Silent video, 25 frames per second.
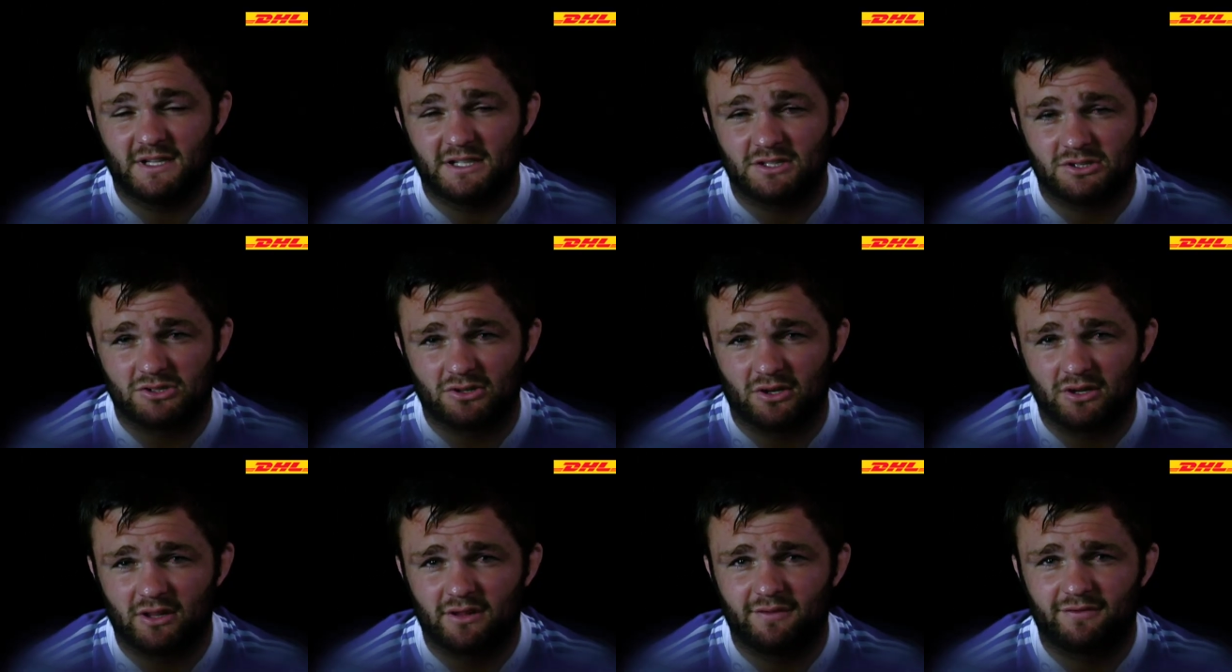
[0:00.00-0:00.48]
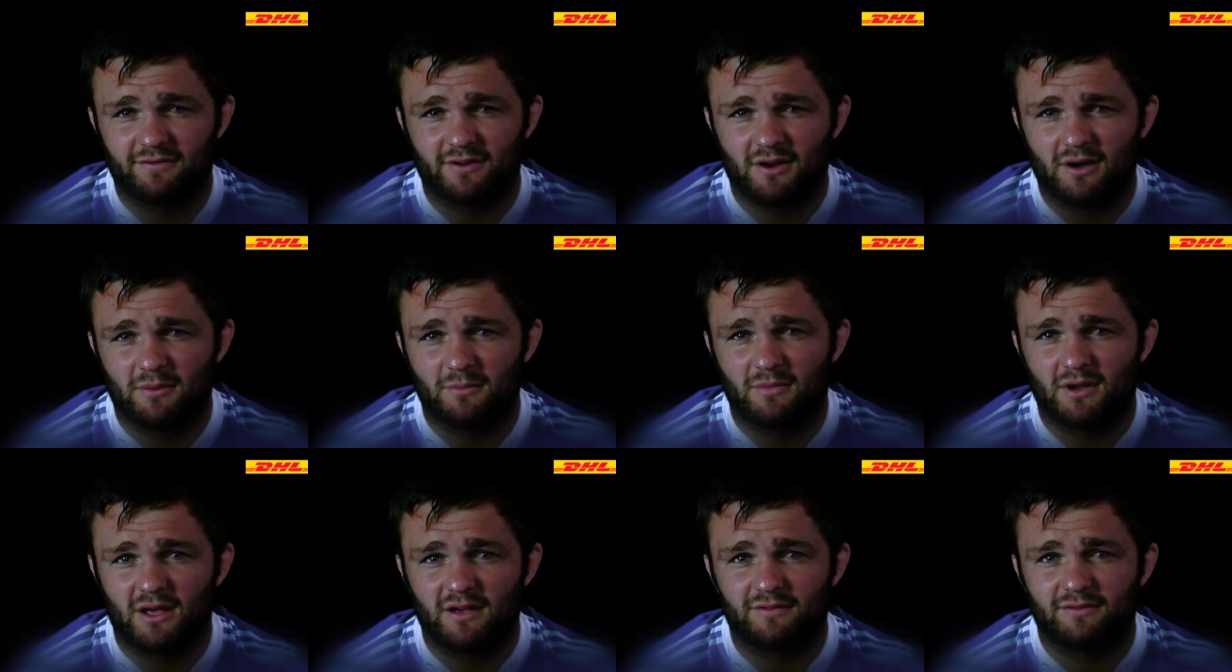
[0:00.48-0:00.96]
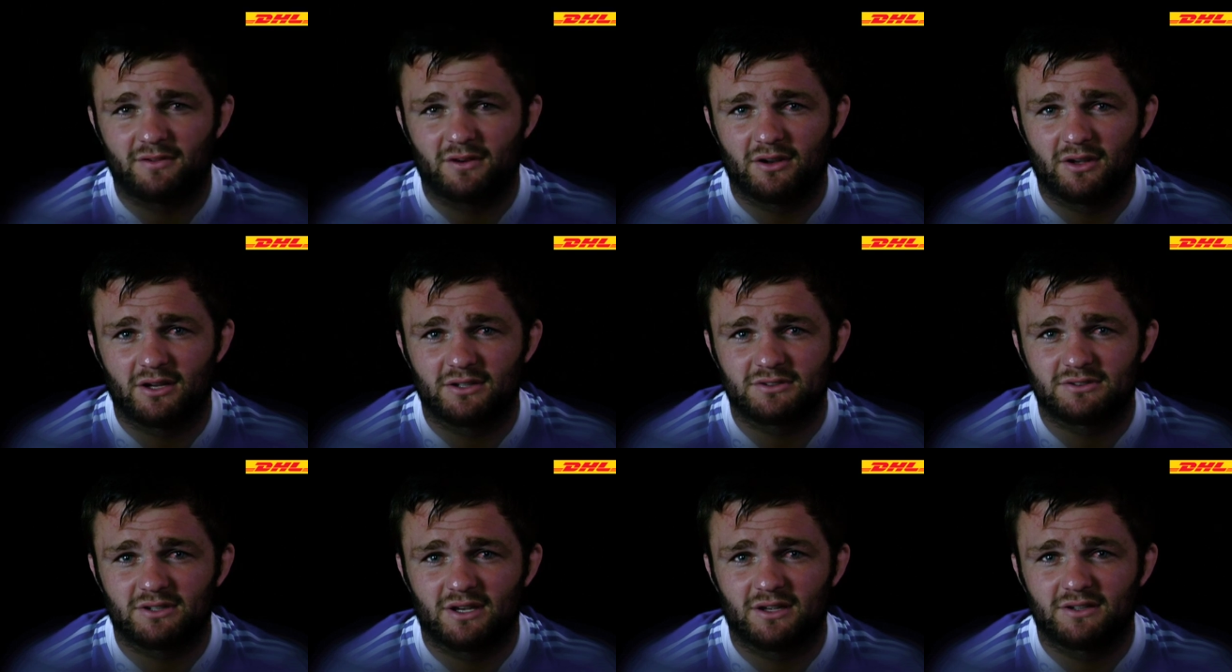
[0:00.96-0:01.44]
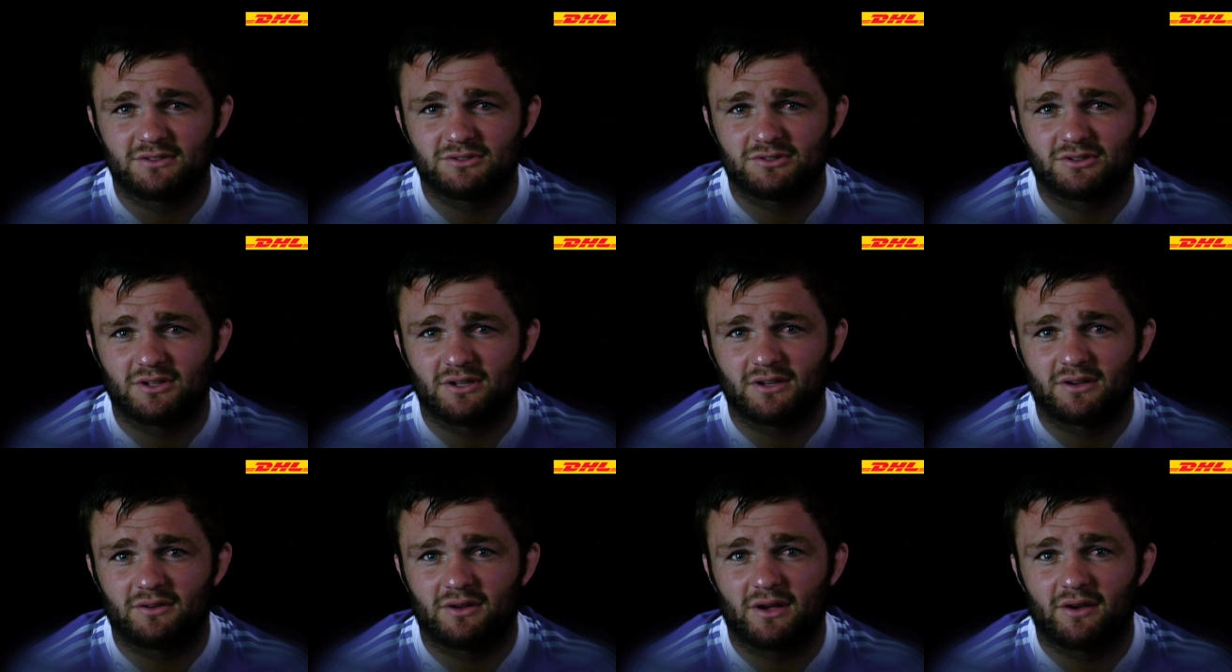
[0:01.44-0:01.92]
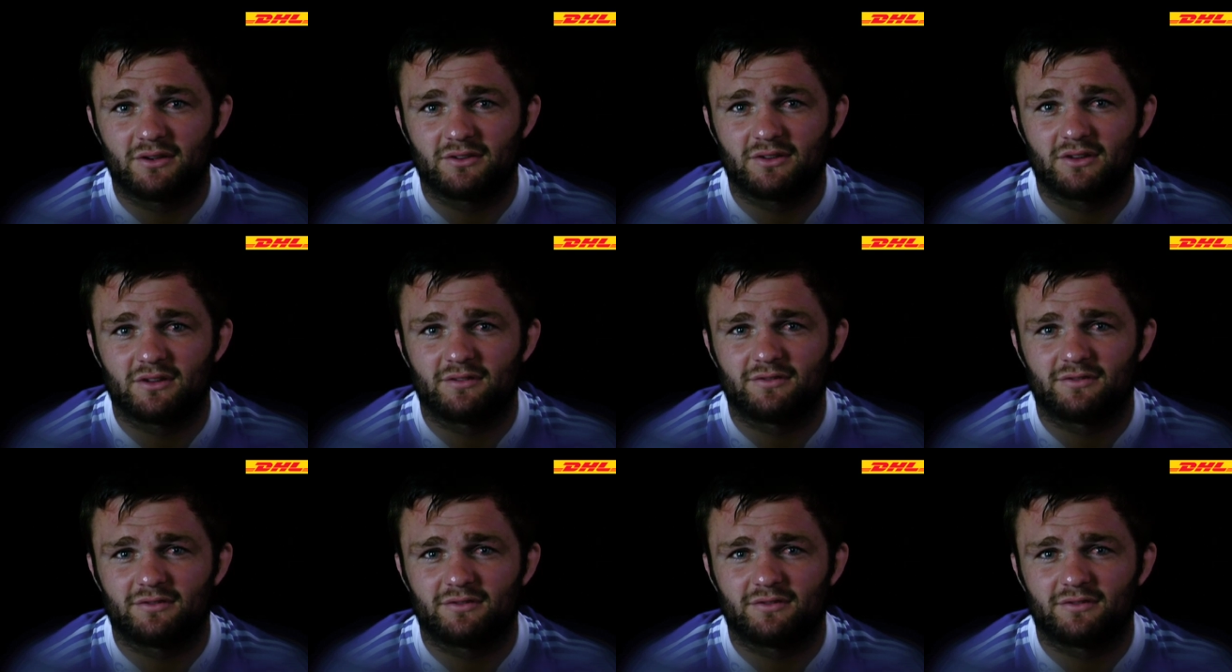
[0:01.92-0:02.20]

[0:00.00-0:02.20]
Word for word: enjoy the farm life a lot, so I enjoy going to